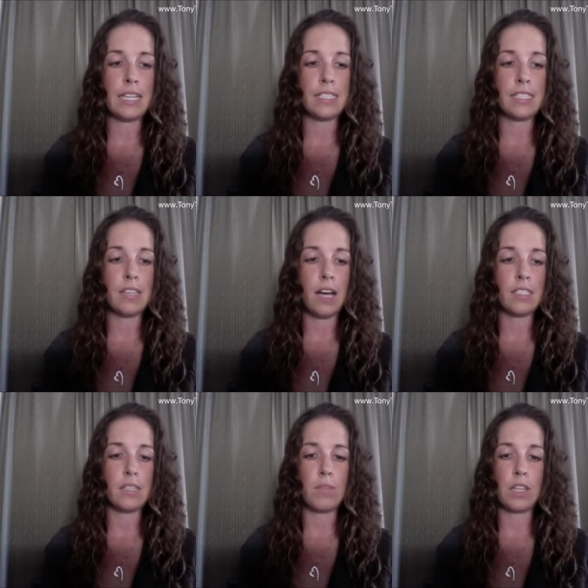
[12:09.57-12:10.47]
It's not
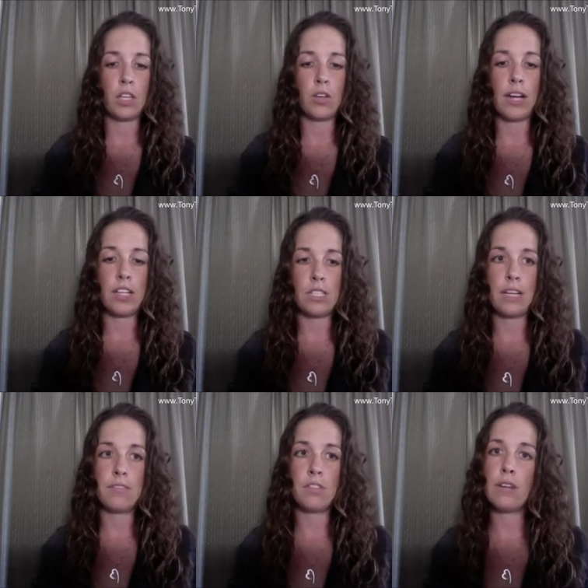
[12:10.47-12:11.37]
something that you kind of just have to